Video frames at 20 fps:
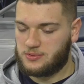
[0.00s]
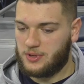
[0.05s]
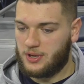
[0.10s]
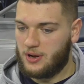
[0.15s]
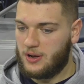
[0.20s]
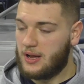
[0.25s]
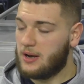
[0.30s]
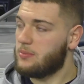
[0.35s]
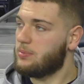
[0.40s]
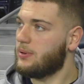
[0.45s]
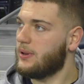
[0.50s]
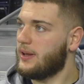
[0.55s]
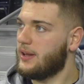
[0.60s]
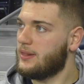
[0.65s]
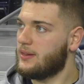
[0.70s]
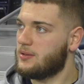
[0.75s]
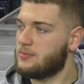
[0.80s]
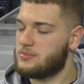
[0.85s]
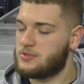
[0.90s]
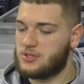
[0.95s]
We know how to play
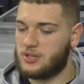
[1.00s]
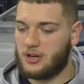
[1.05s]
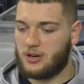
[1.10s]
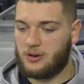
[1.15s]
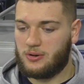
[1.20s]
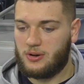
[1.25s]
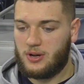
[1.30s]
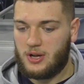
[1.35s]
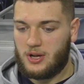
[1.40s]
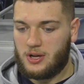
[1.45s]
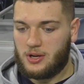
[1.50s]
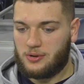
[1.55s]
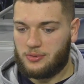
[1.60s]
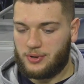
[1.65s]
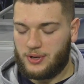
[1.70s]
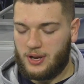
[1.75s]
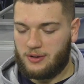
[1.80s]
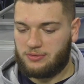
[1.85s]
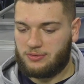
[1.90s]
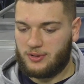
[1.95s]
in them. So
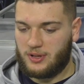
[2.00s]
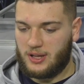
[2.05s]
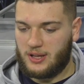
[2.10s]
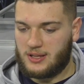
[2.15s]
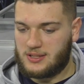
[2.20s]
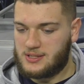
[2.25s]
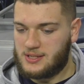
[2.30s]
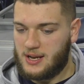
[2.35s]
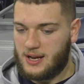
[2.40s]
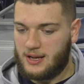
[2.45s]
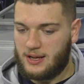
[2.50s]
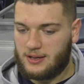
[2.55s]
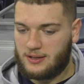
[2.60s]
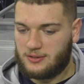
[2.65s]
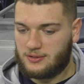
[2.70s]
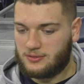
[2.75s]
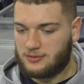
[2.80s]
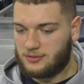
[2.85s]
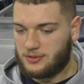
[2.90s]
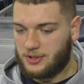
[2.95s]
we definitely, it's not,
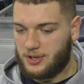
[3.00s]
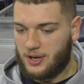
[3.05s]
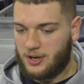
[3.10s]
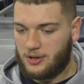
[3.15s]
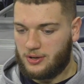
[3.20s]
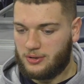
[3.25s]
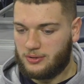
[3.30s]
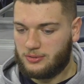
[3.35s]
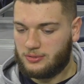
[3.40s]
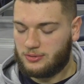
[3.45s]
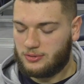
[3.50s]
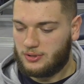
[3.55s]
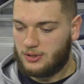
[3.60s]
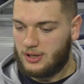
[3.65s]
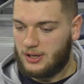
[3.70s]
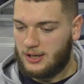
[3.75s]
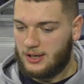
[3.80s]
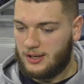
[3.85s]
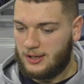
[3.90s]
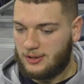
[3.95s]
you know,
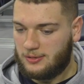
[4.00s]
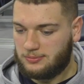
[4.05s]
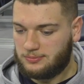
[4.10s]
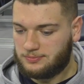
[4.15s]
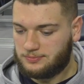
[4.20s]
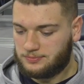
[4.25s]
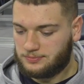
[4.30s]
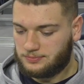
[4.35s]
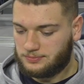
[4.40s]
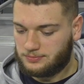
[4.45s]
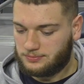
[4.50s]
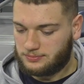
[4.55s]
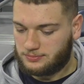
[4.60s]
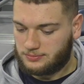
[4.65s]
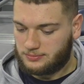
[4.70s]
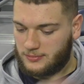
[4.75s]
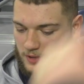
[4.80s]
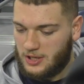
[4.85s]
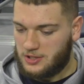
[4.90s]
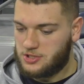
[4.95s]

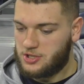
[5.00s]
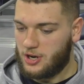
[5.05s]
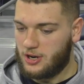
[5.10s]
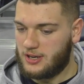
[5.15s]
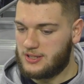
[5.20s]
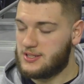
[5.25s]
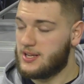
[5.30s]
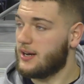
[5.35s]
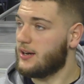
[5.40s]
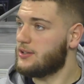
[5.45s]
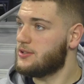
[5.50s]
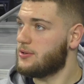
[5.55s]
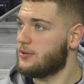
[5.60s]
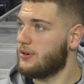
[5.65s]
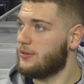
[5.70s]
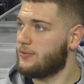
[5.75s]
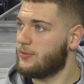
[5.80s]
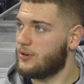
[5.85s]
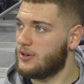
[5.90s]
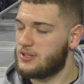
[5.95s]
uncharted
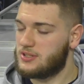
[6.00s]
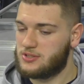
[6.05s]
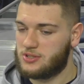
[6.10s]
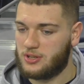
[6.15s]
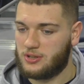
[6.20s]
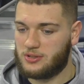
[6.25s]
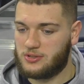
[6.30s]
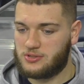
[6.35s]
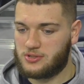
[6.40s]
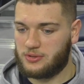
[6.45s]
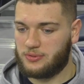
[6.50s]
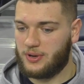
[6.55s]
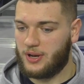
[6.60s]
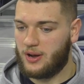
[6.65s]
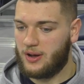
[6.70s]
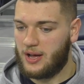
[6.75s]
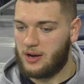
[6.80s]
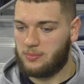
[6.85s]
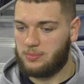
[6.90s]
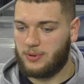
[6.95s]
territory for us. So we
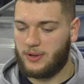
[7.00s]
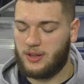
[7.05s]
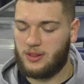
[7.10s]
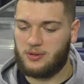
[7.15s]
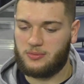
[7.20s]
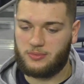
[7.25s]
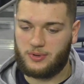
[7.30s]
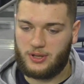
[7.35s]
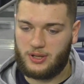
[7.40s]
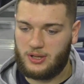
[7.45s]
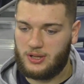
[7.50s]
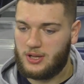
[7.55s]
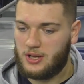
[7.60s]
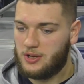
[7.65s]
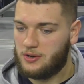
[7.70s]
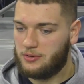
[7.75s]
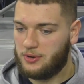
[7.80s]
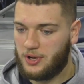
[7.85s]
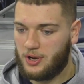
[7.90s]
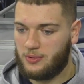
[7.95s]
know how to play them. We
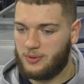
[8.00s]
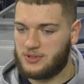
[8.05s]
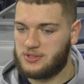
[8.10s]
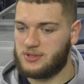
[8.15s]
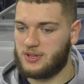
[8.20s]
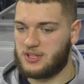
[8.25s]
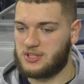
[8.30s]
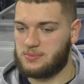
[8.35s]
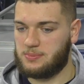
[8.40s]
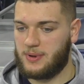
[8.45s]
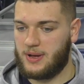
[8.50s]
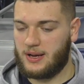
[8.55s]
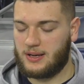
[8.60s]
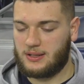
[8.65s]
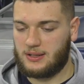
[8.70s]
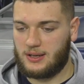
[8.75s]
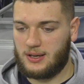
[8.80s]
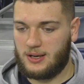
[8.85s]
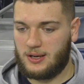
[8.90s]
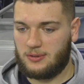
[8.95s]
know what to
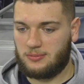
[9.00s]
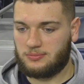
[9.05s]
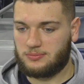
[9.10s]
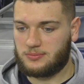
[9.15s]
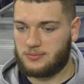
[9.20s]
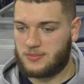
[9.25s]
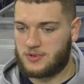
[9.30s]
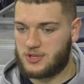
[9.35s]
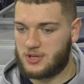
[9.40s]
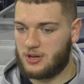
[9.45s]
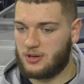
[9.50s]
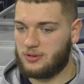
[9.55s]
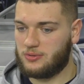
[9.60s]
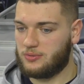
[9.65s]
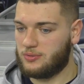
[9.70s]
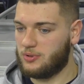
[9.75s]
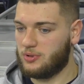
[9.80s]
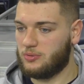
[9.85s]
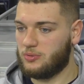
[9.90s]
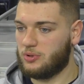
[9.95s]
expect.
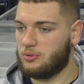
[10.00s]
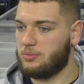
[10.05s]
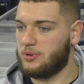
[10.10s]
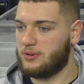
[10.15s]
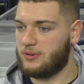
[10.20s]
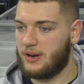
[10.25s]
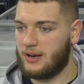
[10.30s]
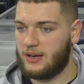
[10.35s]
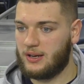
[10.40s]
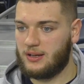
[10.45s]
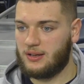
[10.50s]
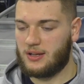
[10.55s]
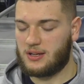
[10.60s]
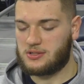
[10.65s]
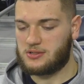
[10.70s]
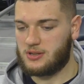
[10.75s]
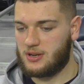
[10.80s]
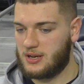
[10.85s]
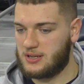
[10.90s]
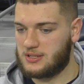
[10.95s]
So we'll be ready.
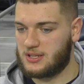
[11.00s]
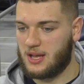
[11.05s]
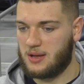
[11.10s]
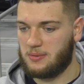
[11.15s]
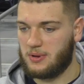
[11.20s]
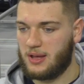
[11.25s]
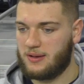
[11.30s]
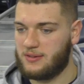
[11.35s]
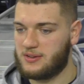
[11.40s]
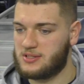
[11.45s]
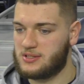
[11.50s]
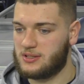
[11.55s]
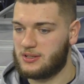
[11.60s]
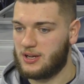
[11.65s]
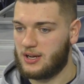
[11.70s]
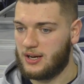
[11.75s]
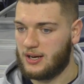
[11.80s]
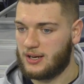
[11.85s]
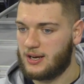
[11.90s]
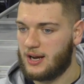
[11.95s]
Yesterday's game gave us
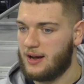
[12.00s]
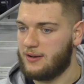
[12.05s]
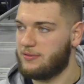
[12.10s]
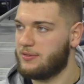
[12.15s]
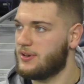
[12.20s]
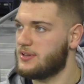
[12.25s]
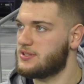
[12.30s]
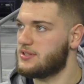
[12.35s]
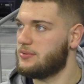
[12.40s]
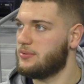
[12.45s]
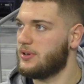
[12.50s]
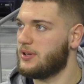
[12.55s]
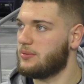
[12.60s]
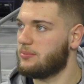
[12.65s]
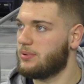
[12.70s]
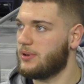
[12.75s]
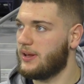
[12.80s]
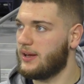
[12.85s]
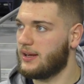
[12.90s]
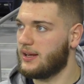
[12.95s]
confidence that we can
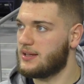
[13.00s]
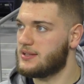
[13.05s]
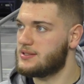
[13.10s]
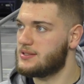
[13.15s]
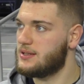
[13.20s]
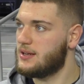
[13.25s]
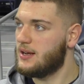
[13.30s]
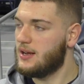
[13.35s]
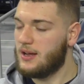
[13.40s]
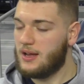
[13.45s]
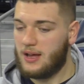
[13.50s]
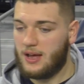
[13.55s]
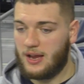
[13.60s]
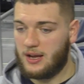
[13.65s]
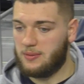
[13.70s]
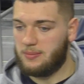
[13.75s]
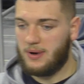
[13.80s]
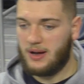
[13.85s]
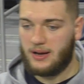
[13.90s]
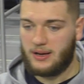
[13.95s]
play against
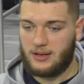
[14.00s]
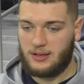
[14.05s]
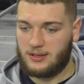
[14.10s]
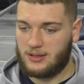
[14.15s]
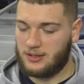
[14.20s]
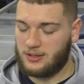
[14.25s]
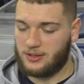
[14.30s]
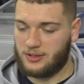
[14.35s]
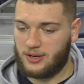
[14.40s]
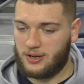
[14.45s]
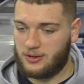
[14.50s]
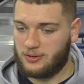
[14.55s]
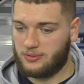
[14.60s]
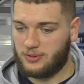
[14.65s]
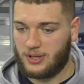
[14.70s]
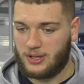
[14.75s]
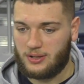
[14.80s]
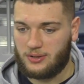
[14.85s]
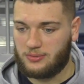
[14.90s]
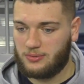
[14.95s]
anybody. And, you know,
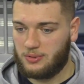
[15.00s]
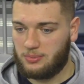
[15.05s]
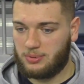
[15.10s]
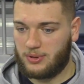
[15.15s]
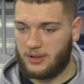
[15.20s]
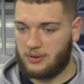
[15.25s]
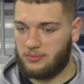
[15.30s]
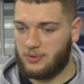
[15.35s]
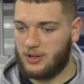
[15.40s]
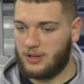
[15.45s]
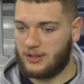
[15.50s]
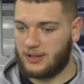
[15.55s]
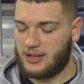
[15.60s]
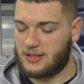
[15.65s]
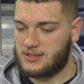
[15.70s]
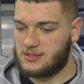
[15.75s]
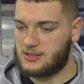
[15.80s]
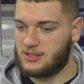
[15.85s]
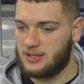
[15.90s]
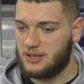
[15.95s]
we played well
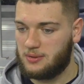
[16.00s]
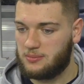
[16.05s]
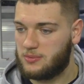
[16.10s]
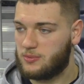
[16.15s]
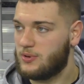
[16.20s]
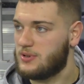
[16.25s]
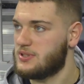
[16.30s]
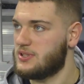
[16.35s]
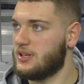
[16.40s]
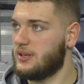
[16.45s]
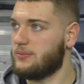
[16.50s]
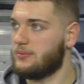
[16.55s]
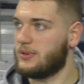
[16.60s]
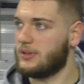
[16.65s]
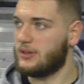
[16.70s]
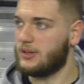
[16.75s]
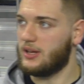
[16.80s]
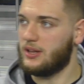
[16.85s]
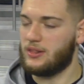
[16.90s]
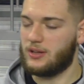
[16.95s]
against the number one
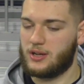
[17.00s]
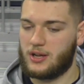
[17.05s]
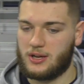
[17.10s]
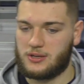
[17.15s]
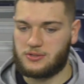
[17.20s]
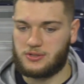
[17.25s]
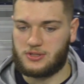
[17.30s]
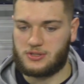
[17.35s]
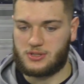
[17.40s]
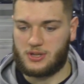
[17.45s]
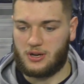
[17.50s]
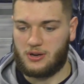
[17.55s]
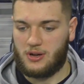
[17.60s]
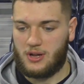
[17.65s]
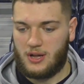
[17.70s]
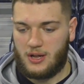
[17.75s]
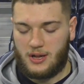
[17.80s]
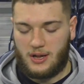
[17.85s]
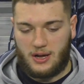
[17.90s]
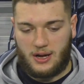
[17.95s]
team in the country. So
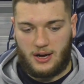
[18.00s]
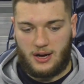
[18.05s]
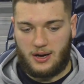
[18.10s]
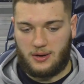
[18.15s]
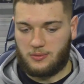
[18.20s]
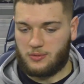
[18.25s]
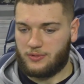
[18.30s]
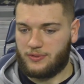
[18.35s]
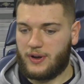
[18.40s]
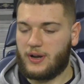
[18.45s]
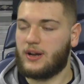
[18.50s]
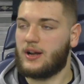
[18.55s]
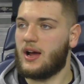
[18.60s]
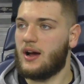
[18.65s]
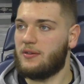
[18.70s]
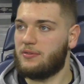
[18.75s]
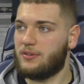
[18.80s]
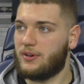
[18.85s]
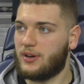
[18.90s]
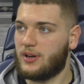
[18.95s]
we're very
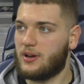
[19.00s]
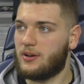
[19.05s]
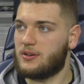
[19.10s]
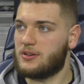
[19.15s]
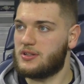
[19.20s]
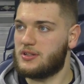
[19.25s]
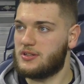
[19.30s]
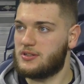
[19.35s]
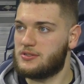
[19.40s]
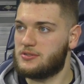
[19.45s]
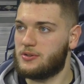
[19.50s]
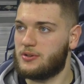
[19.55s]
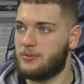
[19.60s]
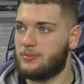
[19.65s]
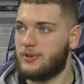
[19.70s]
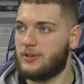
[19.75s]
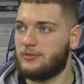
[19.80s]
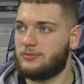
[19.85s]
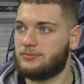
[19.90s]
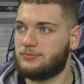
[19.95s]
confident going to this tournament.